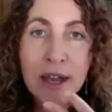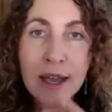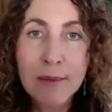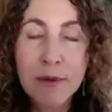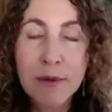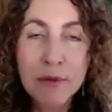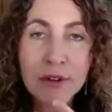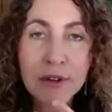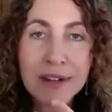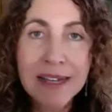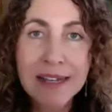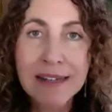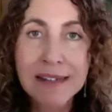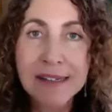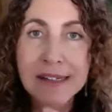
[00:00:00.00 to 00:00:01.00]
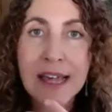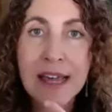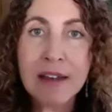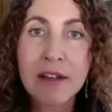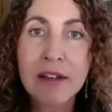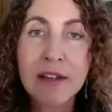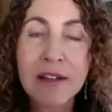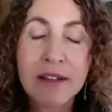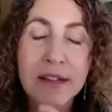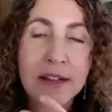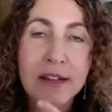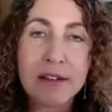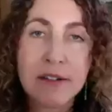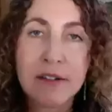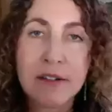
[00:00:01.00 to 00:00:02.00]
real kinesthetic
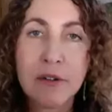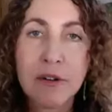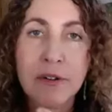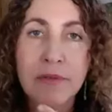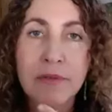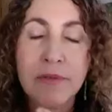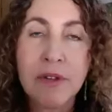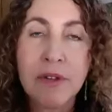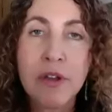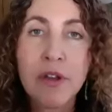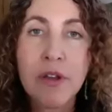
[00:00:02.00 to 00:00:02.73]
sort of